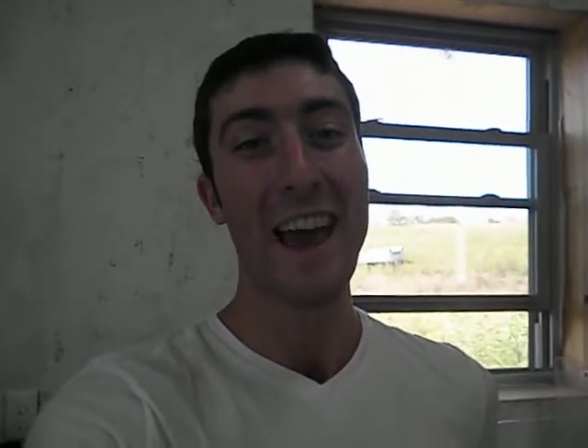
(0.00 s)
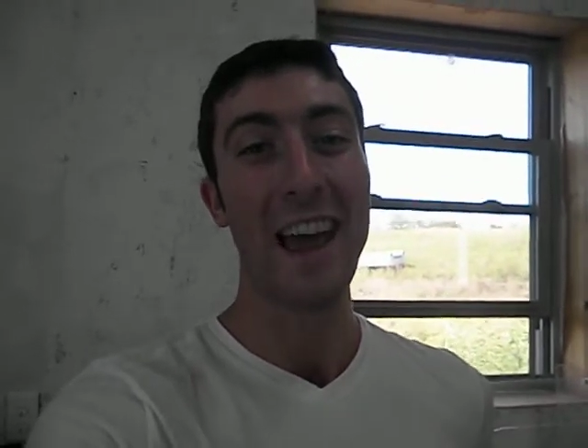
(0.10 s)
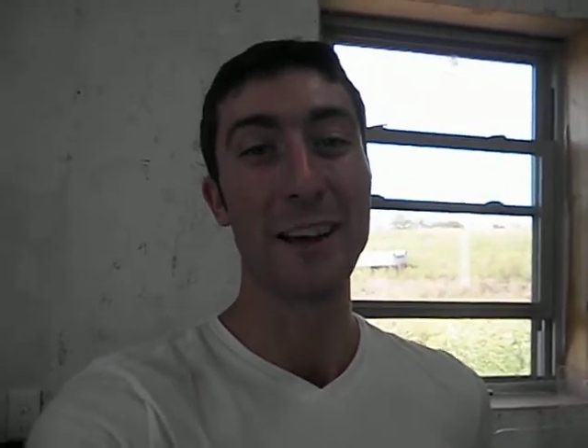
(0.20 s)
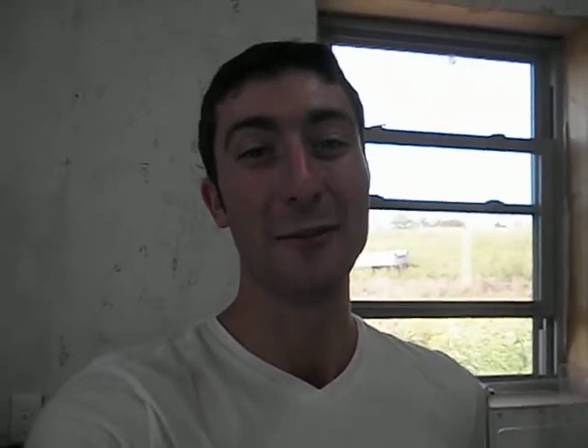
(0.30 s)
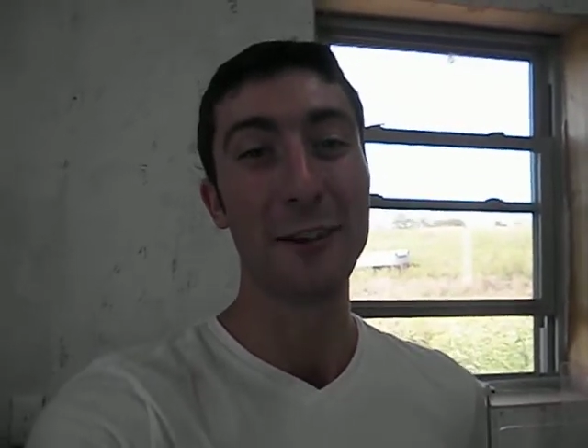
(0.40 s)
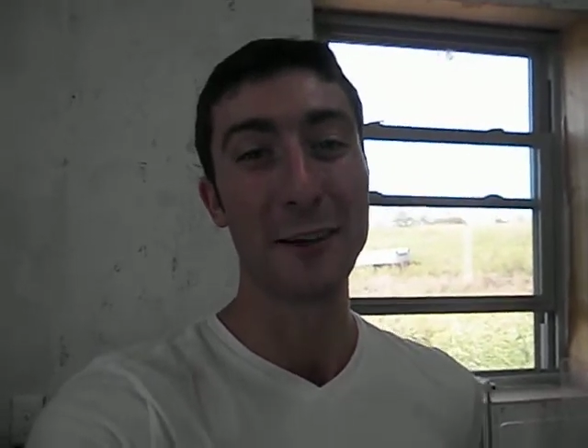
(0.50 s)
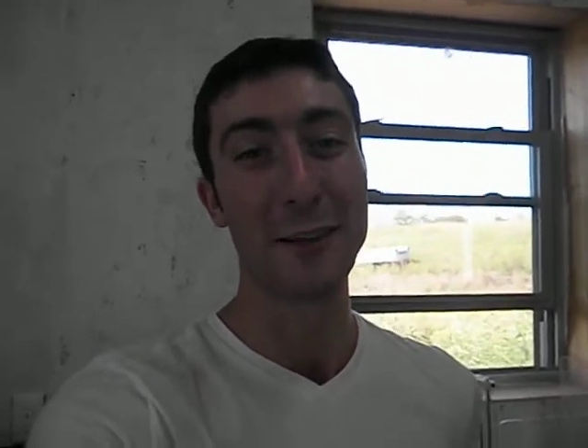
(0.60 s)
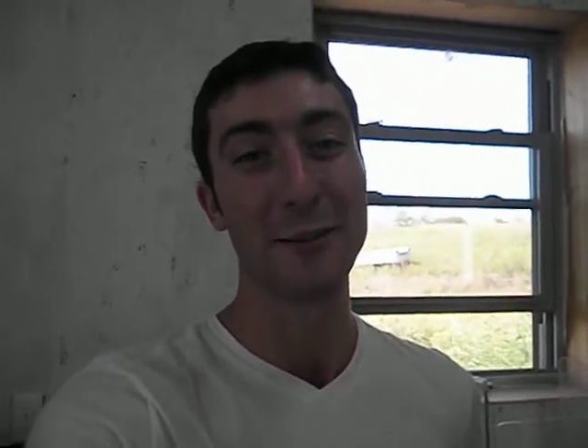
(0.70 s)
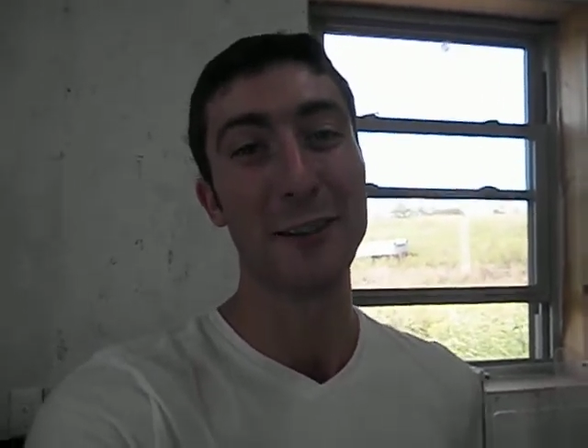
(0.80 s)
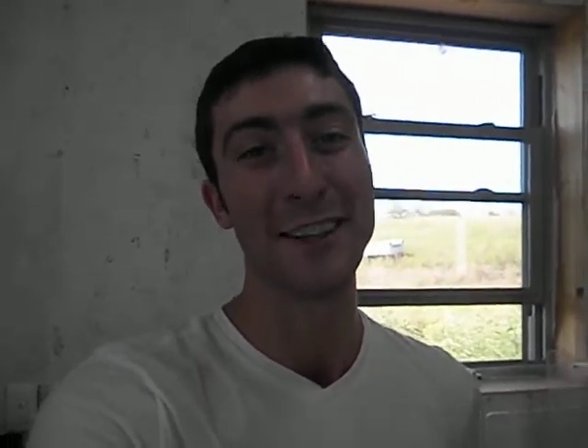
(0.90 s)
and
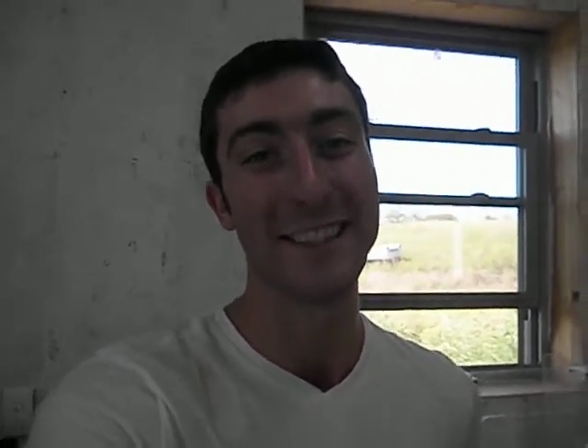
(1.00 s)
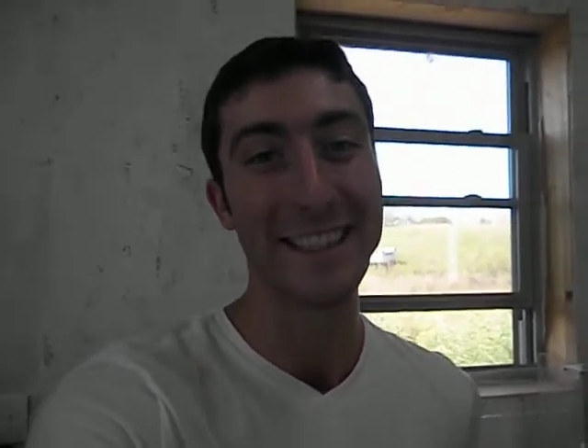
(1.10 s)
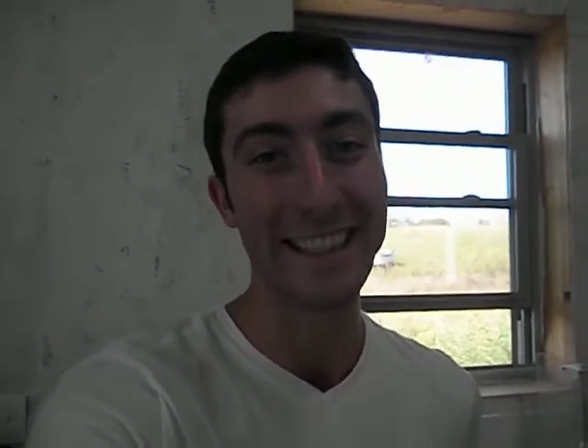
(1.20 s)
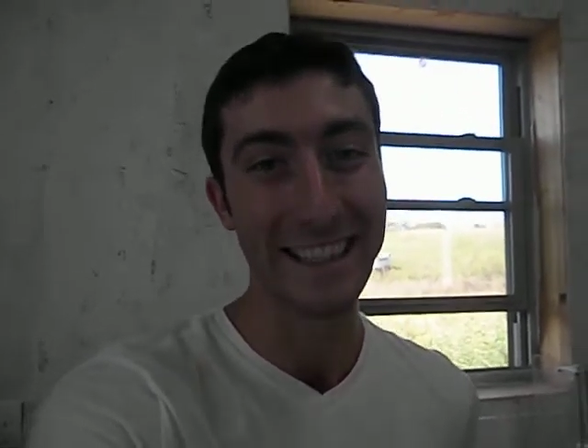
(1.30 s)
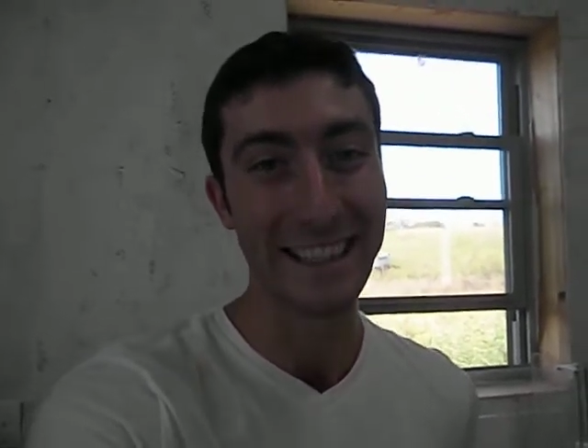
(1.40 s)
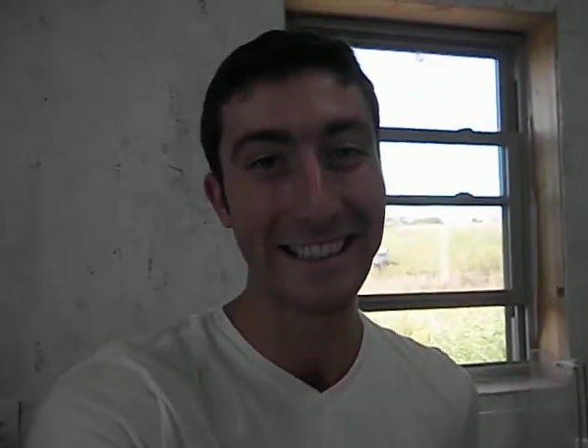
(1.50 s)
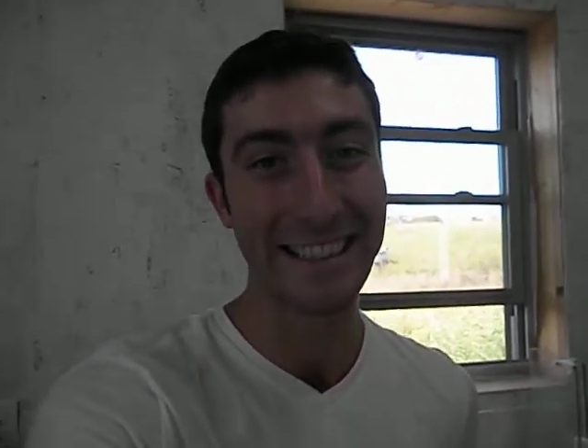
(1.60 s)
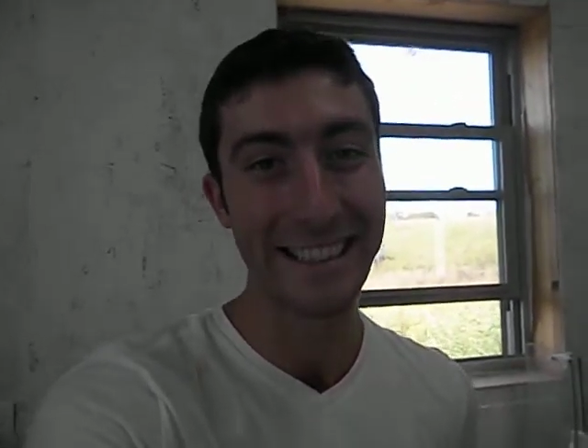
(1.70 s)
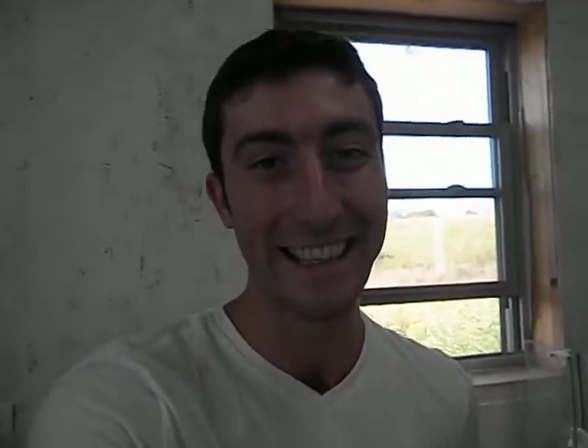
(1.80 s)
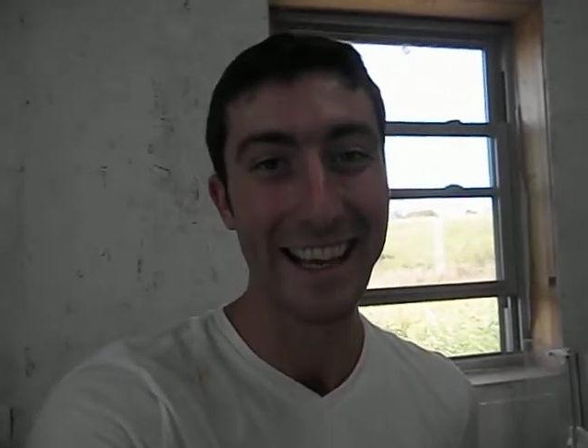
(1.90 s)
very friendly
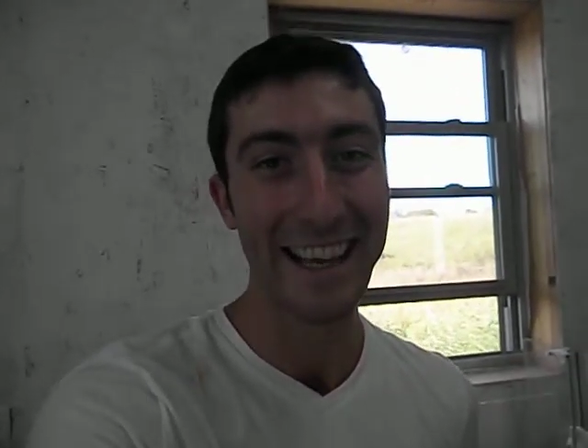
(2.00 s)
geeks.